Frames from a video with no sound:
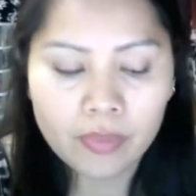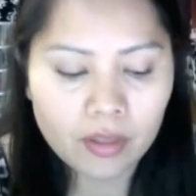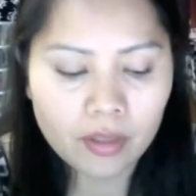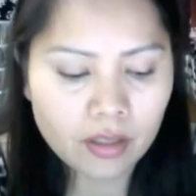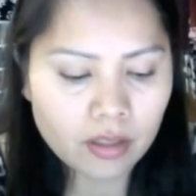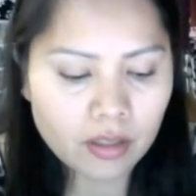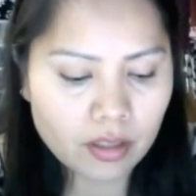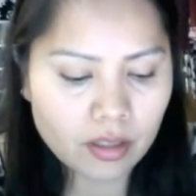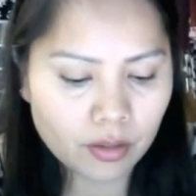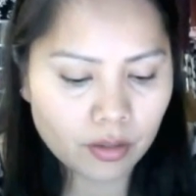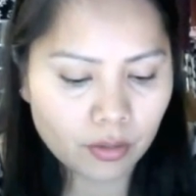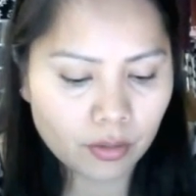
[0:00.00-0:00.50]

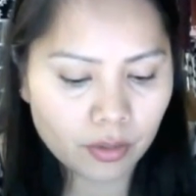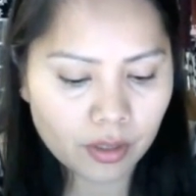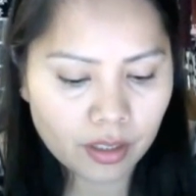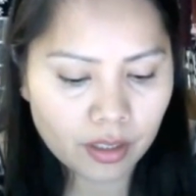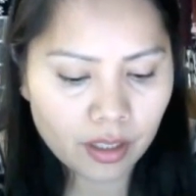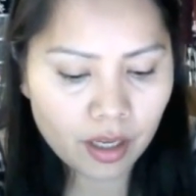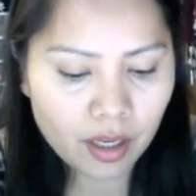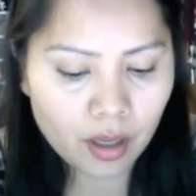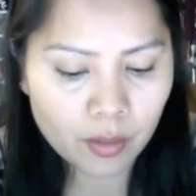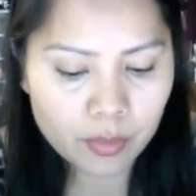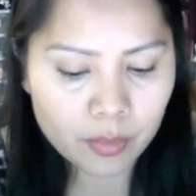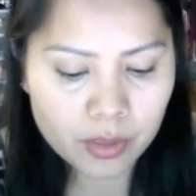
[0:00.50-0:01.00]
so it
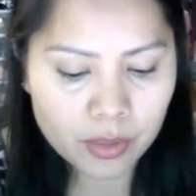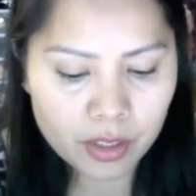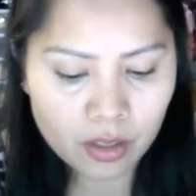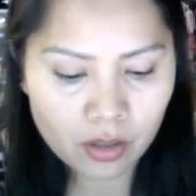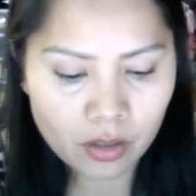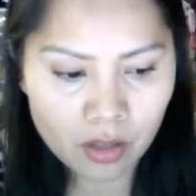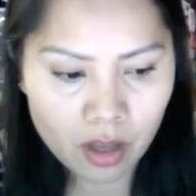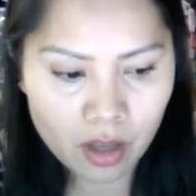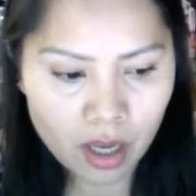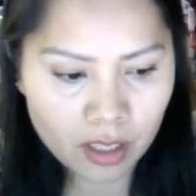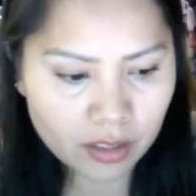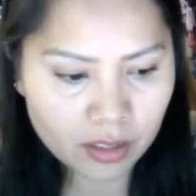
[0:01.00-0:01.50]
helps a
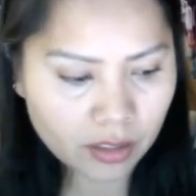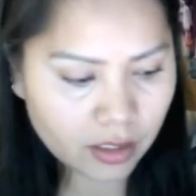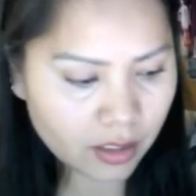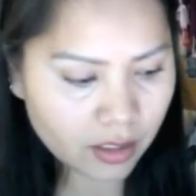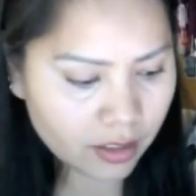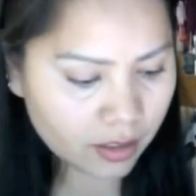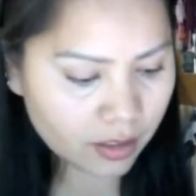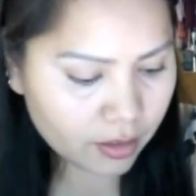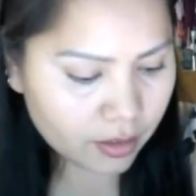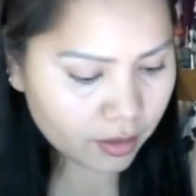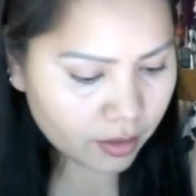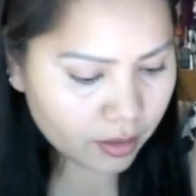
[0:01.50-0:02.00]
lot
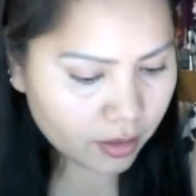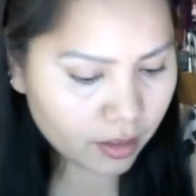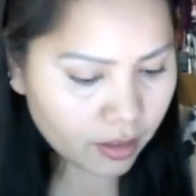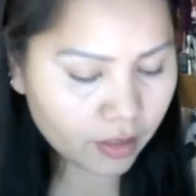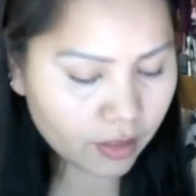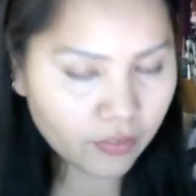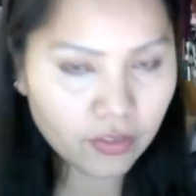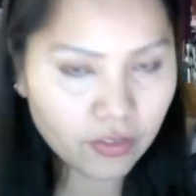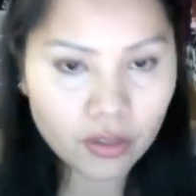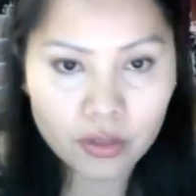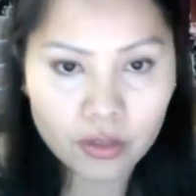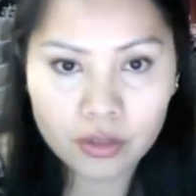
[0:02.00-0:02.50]
if
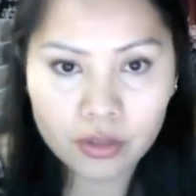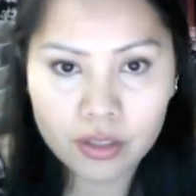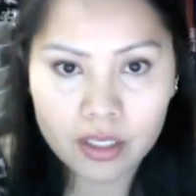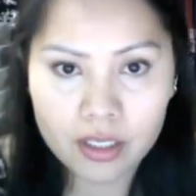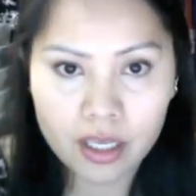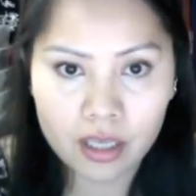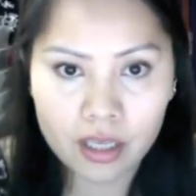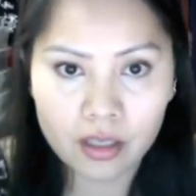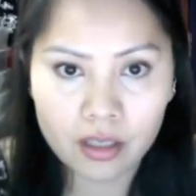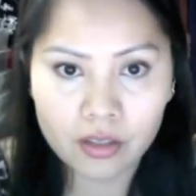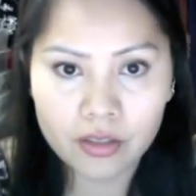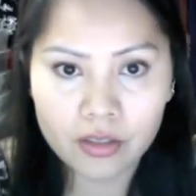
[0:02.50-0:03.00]
you use
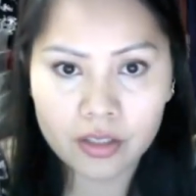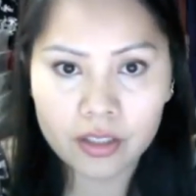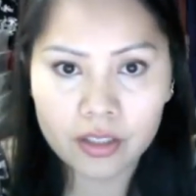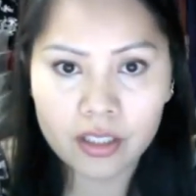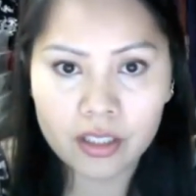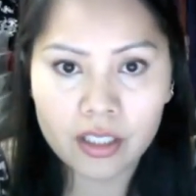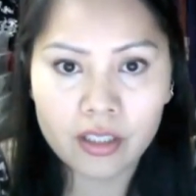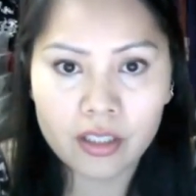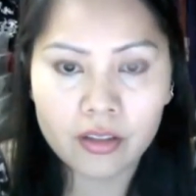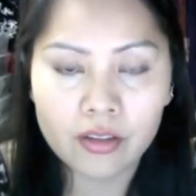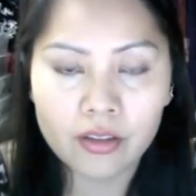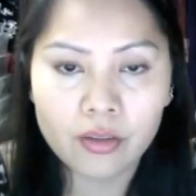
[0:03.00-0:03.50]
that
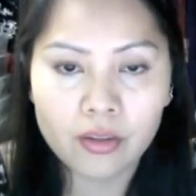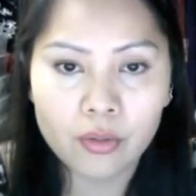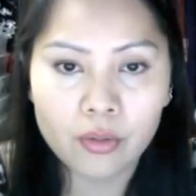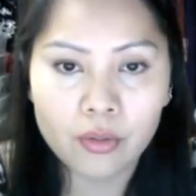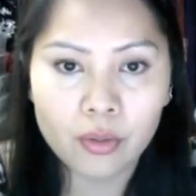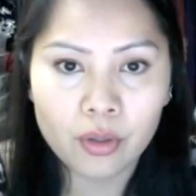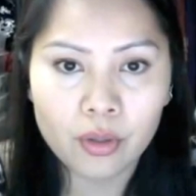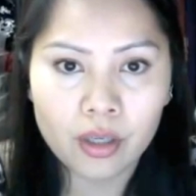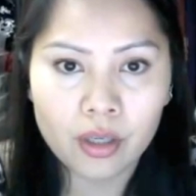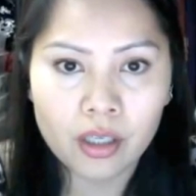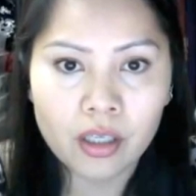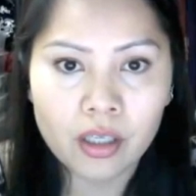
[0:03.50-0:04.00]
underneath
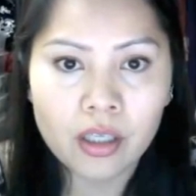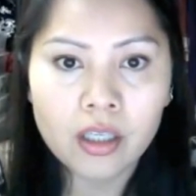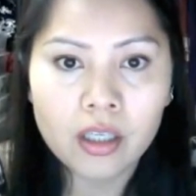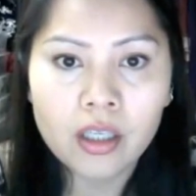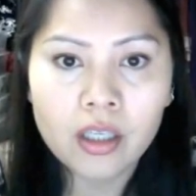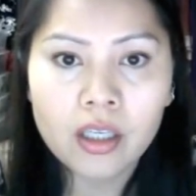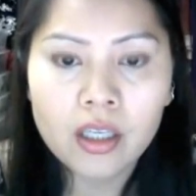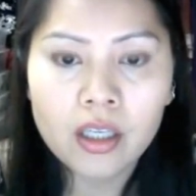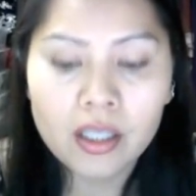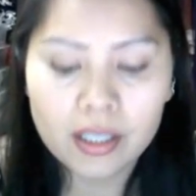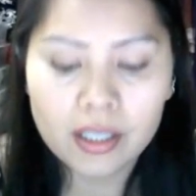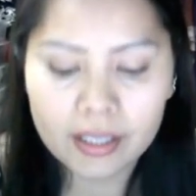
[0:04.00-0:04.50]
your
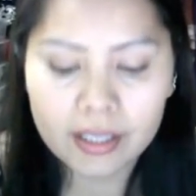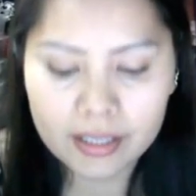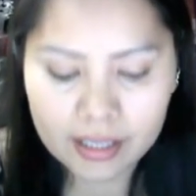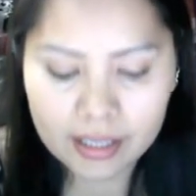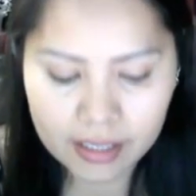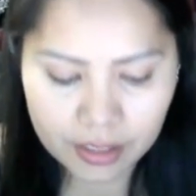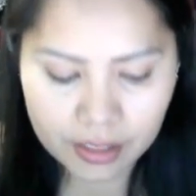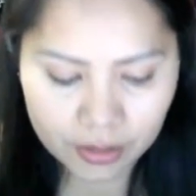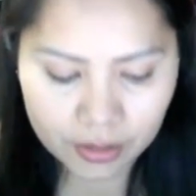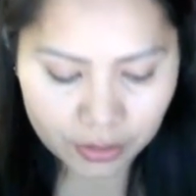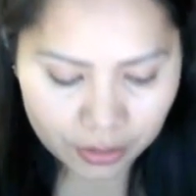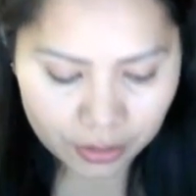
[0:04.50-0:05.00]

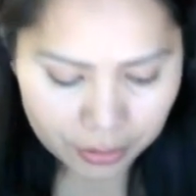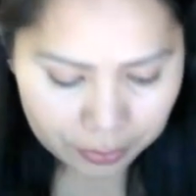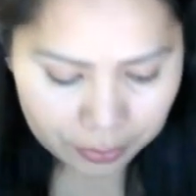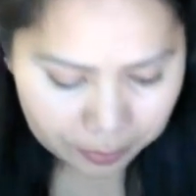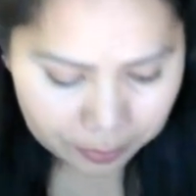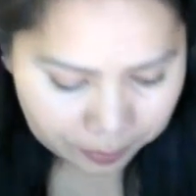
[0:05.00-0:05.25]
concealer.